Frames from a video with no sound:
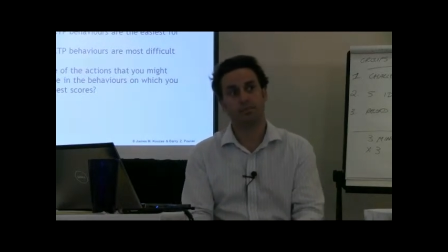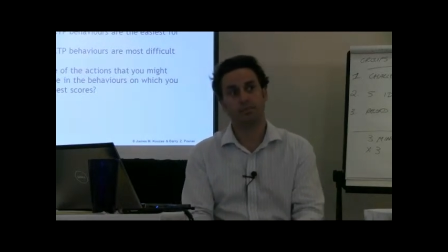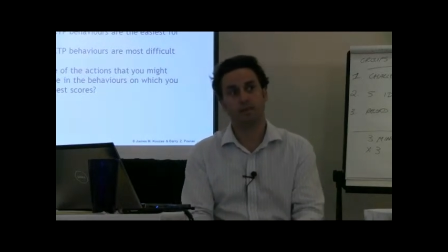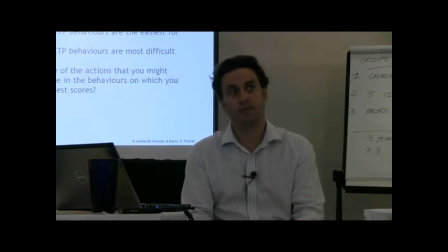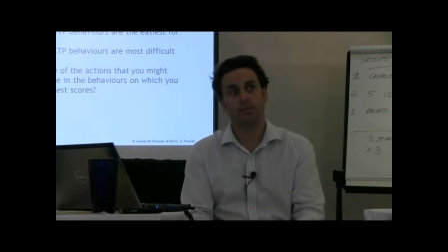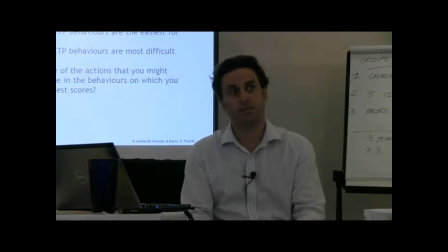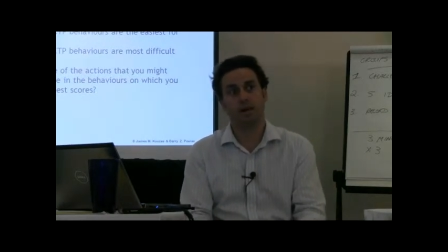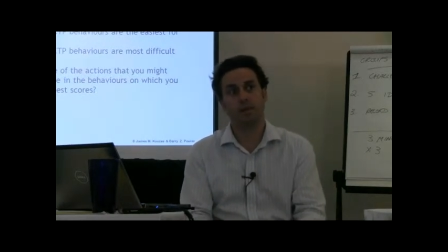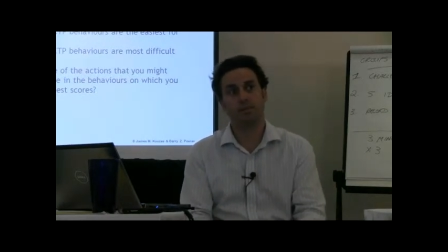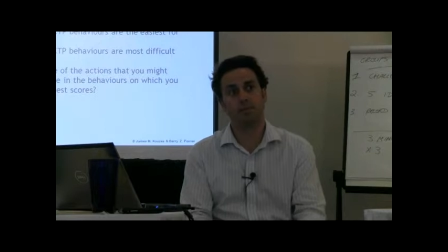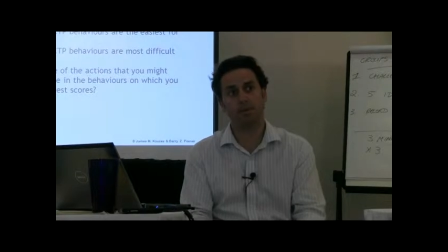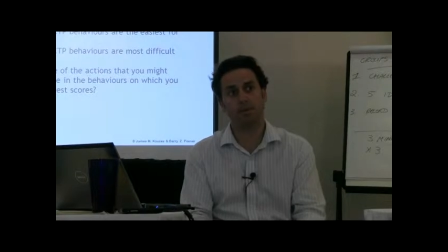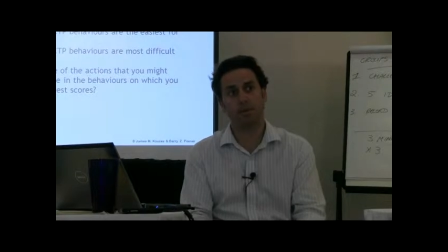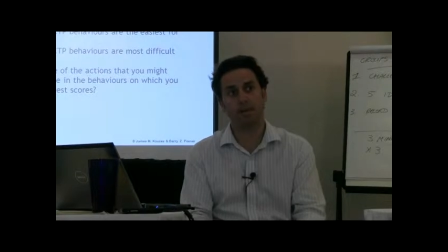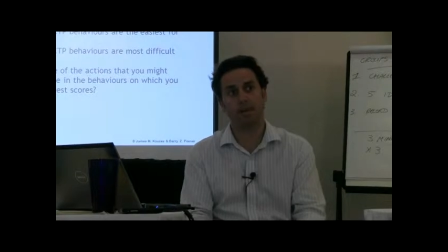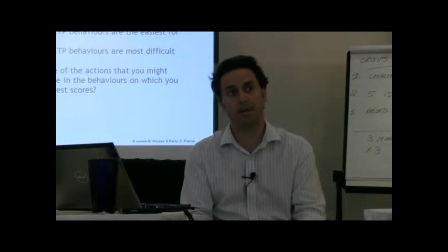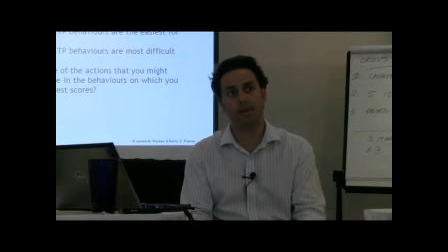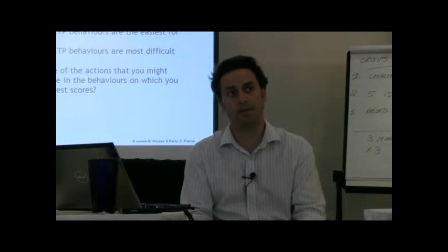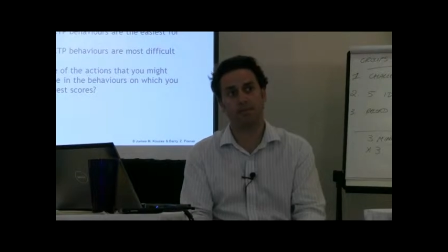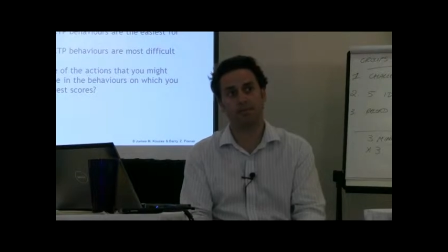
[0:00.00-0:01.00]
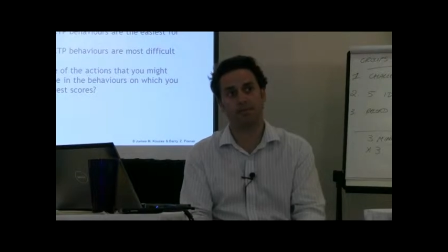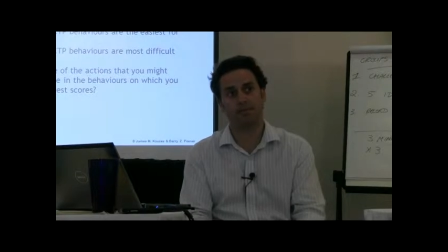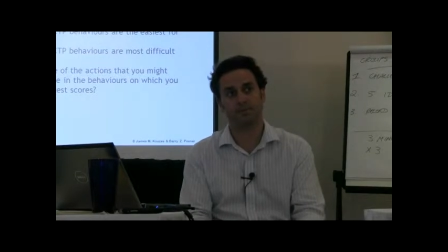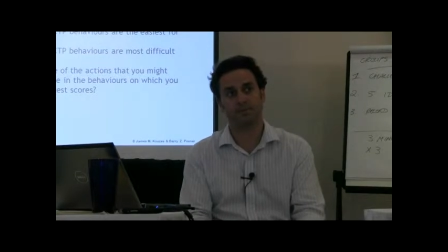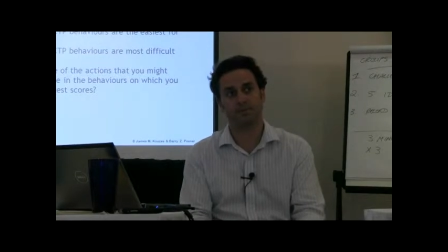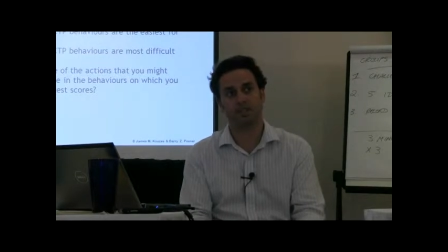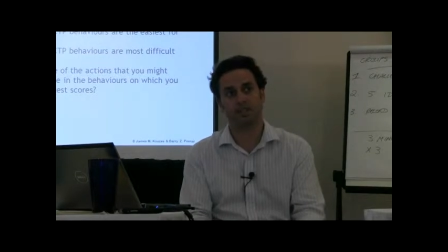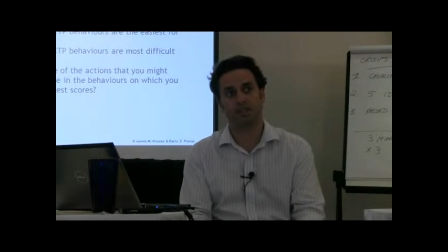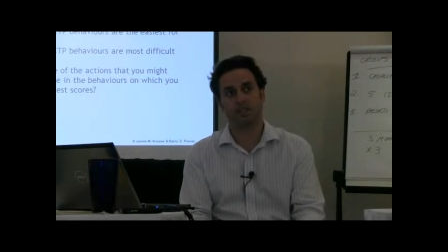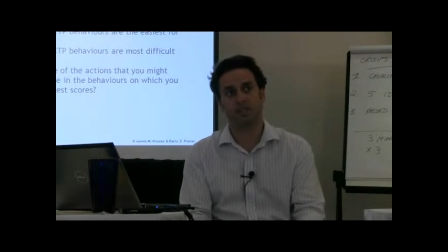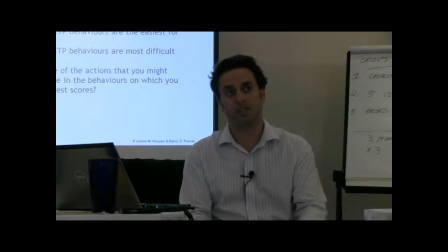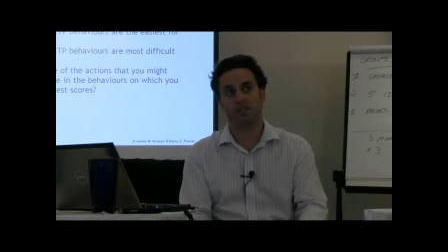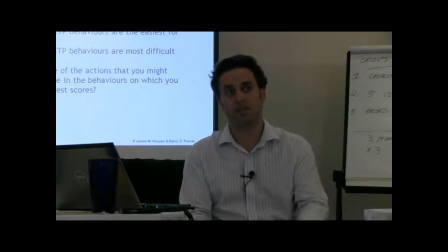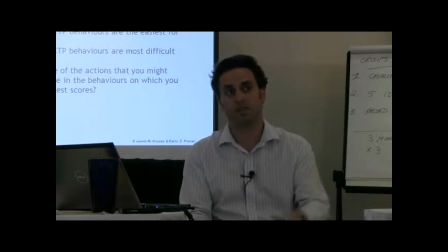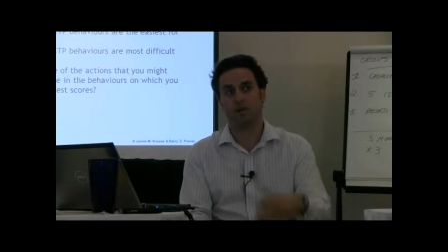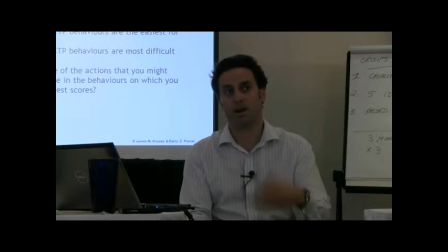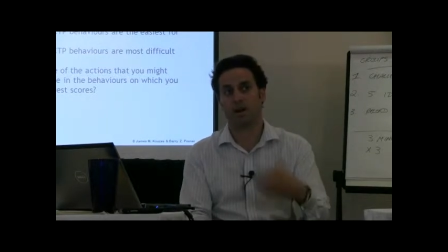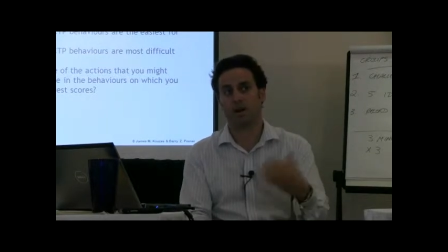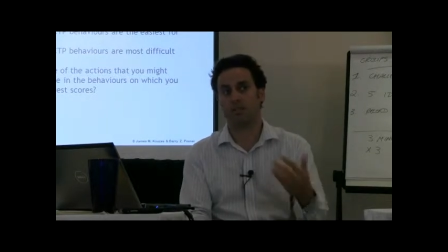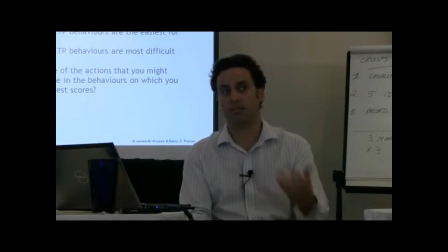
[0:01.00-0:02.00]
might be better. So
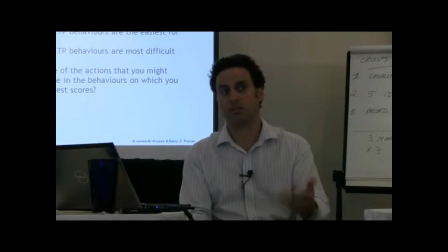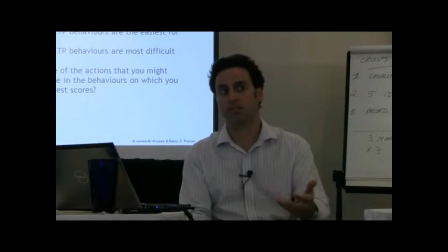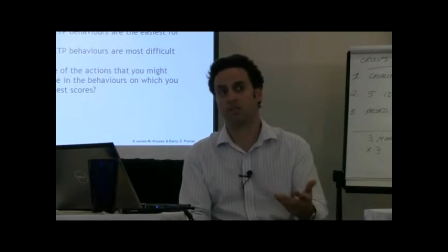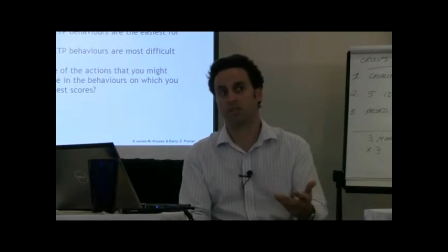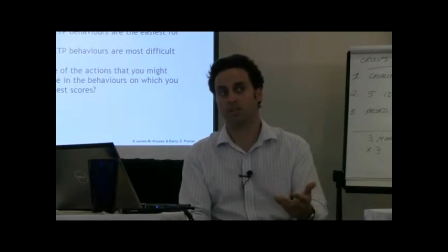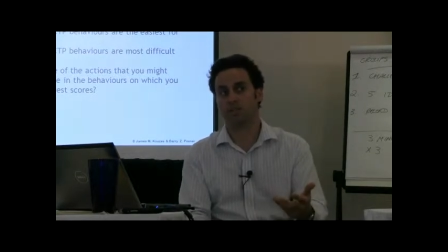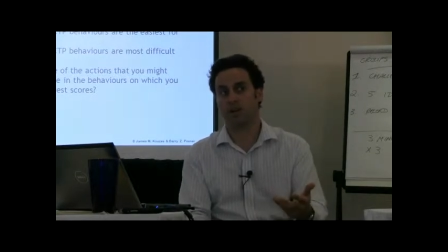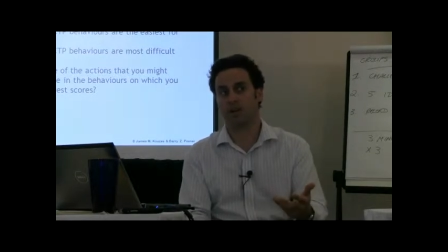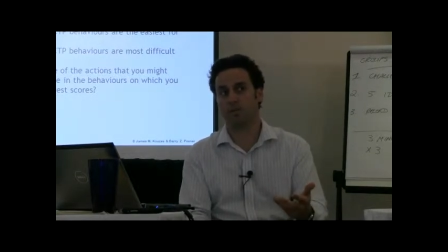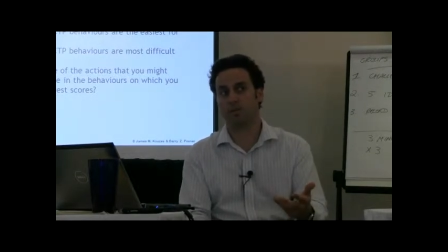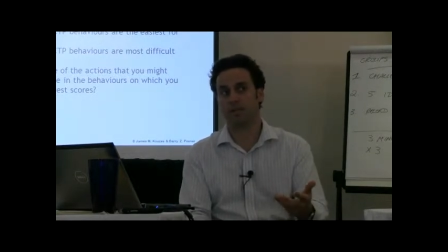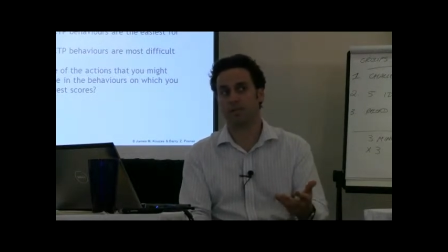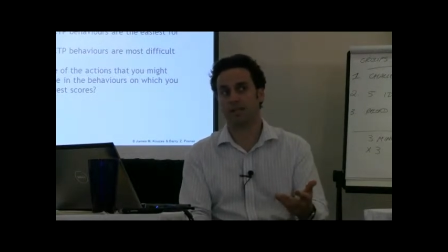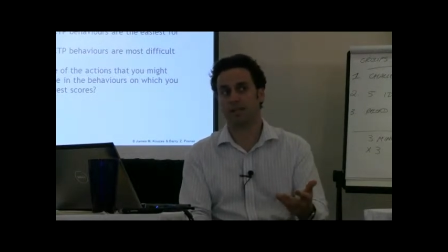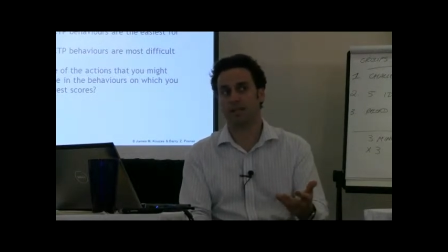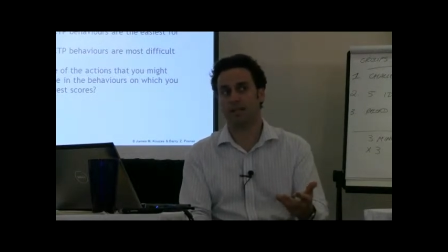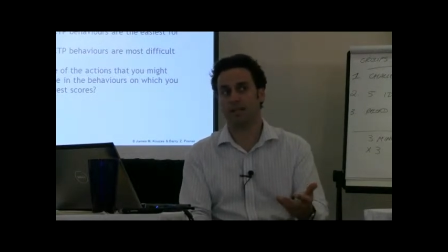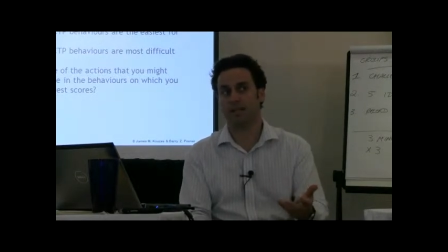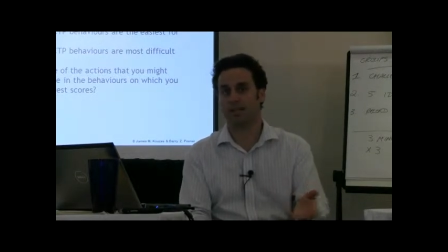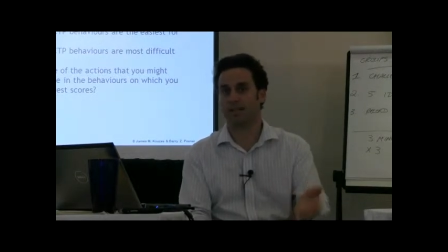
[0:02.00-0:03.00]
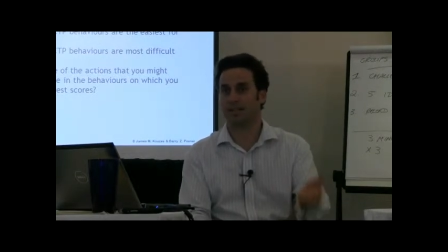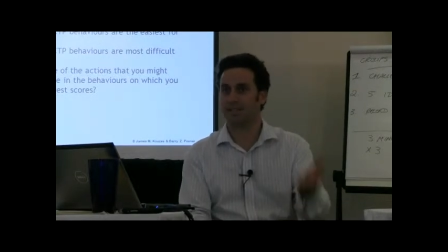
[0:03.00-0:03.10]
part of your job as a leader,